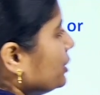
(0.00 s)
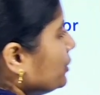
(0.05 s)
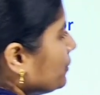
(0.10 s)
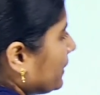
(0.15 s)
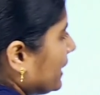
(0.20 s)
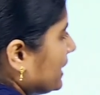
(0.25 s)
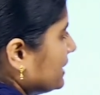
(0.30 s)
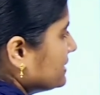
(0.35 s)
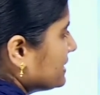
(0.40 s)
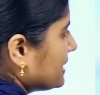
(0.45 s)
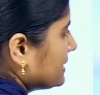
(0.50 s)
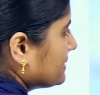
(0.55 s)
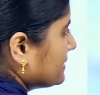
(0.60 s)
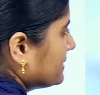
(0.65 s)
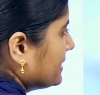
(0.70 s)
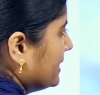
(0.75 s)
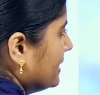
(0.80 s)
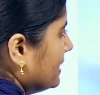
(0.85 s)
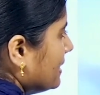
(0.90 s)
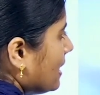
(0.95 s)
you can just
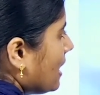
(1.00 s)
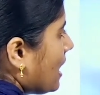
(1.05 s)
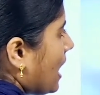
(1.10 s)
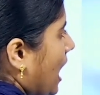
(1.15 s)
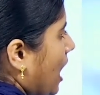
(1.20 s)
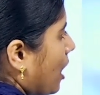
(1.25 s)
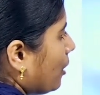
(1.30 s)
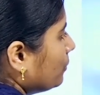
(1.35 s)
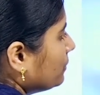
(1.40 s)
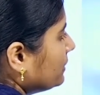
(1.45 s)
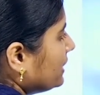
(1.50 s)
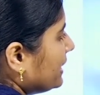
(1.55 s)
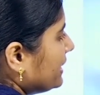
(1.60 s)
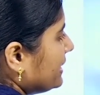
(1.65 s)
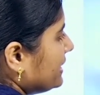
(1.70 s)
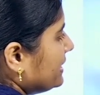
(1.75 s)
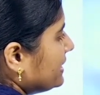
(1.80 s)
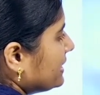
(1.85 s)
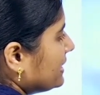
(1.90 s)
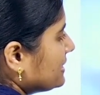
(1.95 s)
see how
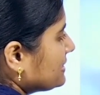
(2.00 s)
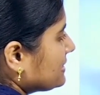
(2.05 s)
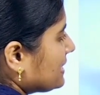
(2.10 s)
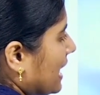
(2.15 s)
the ears